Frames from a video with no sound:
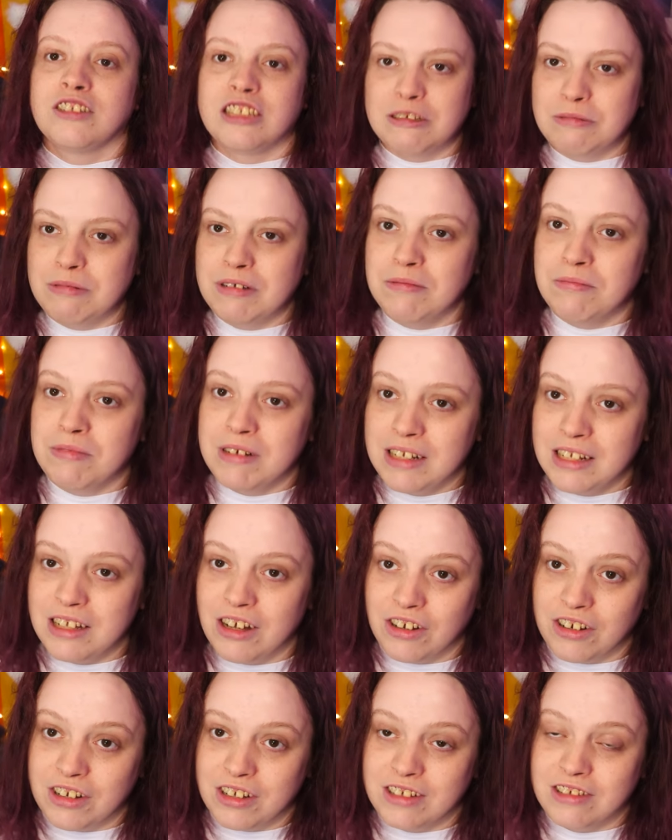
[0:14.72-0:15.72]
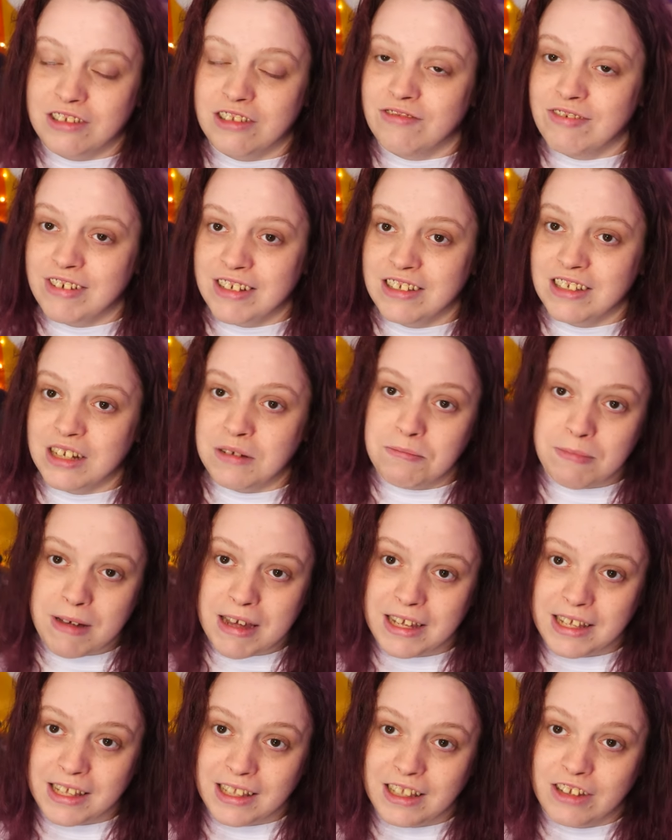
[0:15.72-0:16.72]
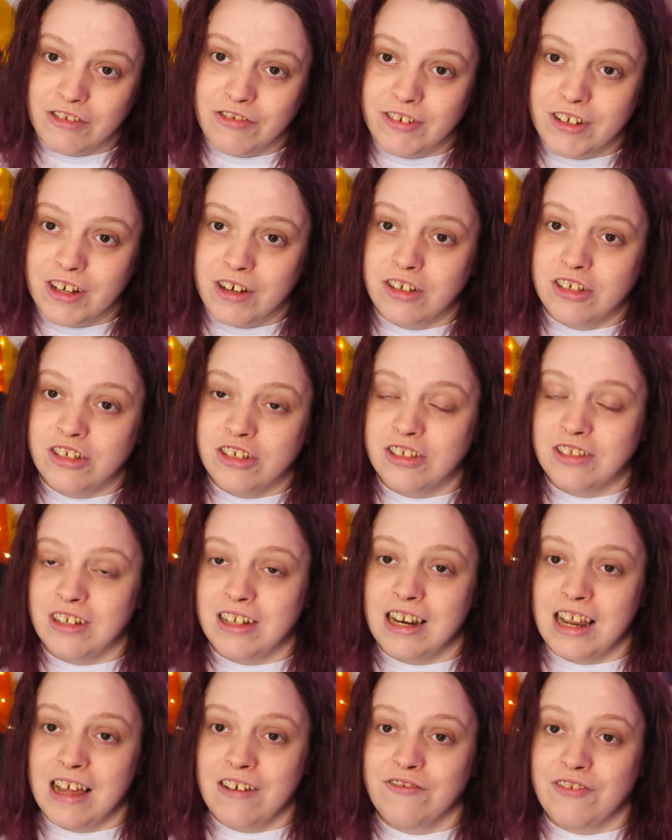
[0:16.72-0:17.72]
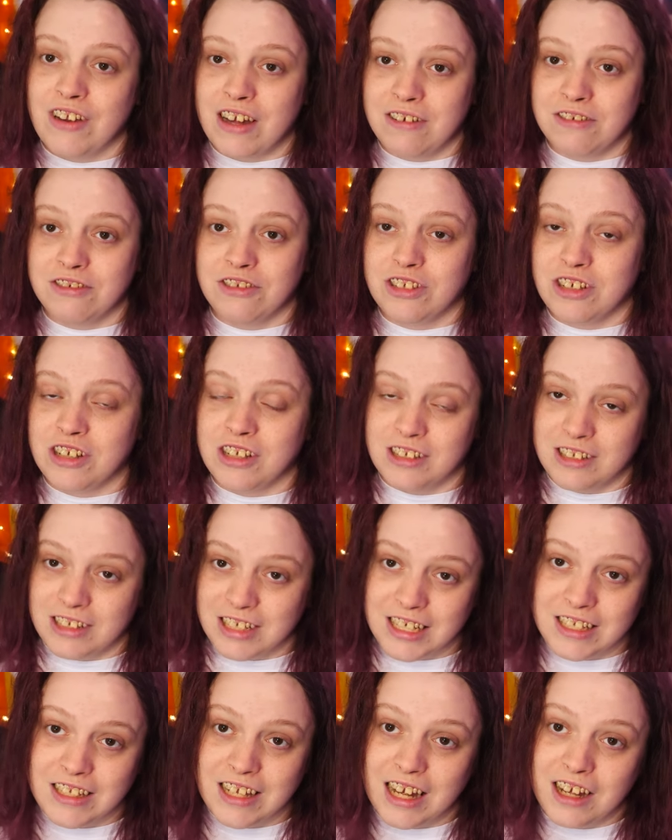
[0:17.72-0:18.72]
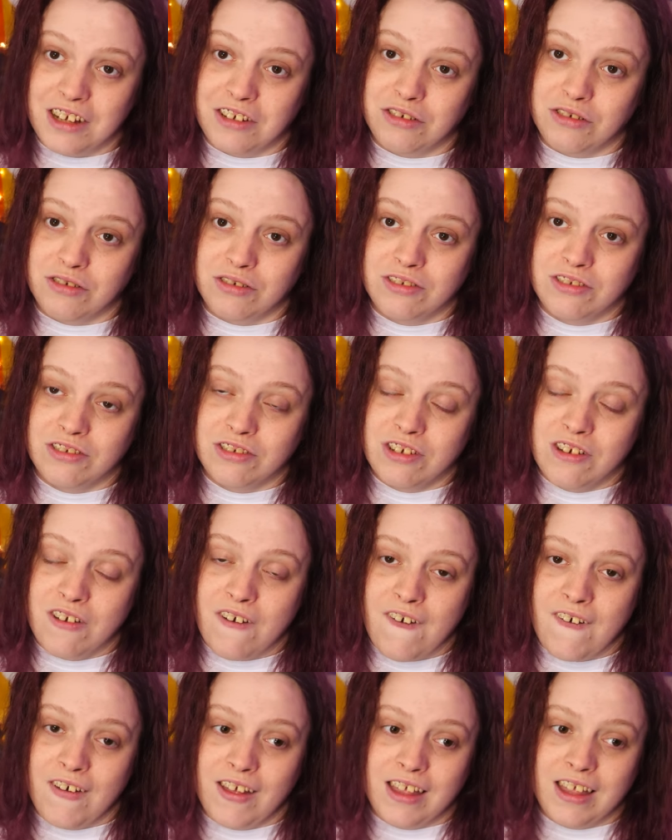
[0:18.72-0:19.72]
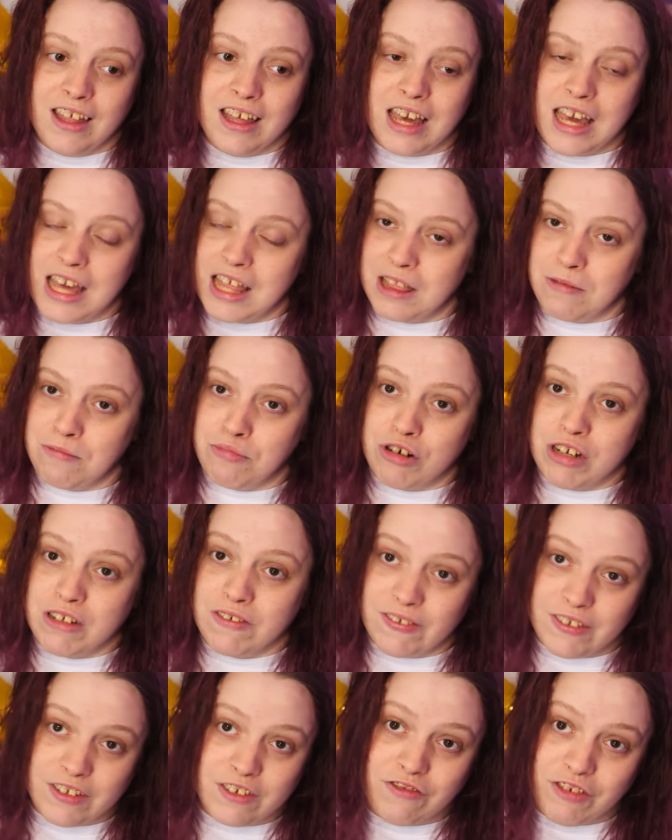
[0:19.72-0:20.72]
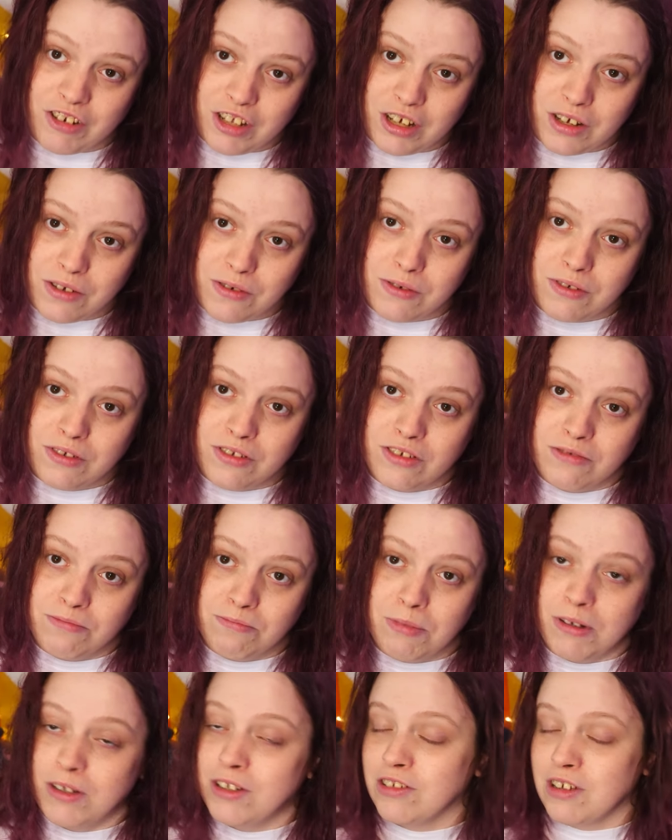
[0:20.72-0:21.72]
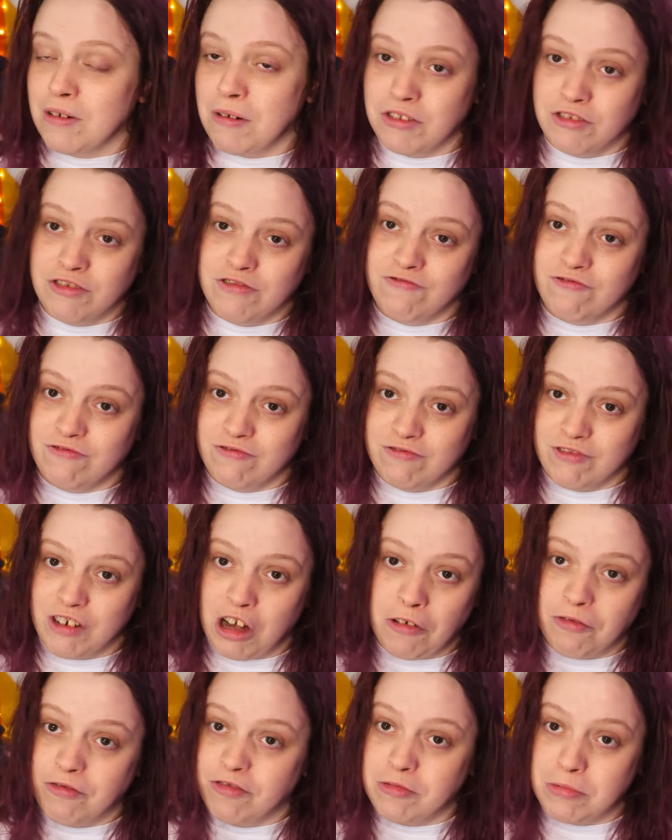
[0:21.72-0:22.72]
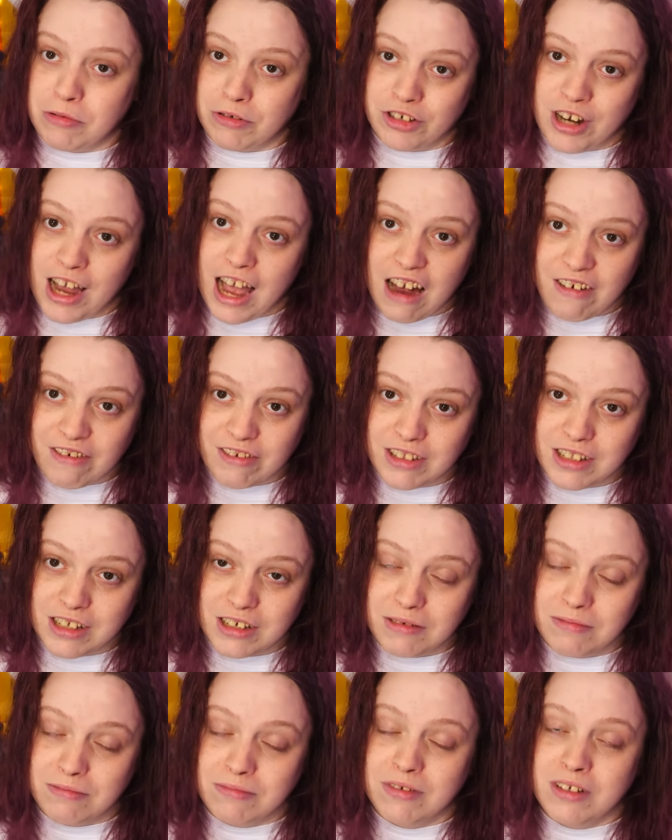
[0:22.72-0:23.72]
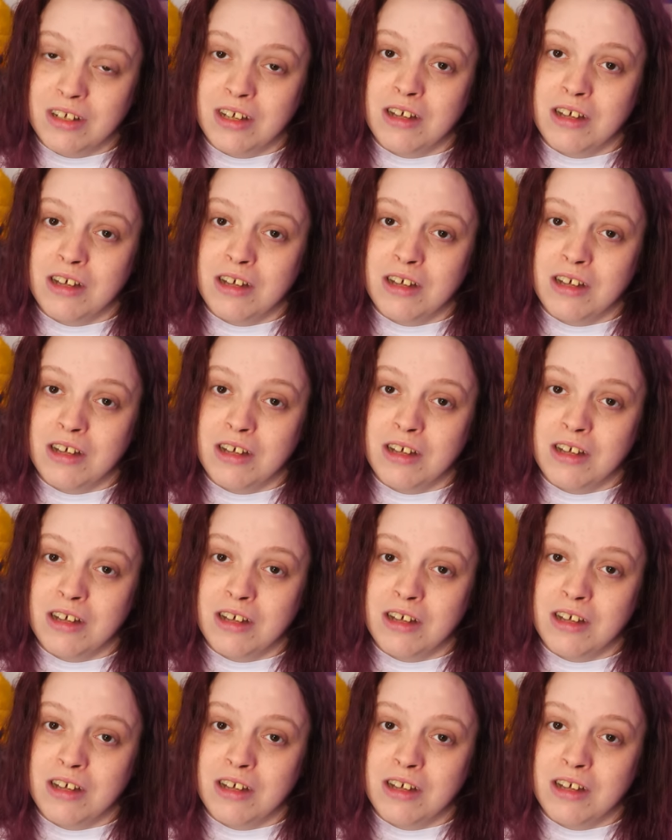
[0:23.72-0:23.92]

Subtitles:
To be completely honest, the reason I'm making this video is because I left out certain details in the previous videos because I wasn't comfortable sharing them.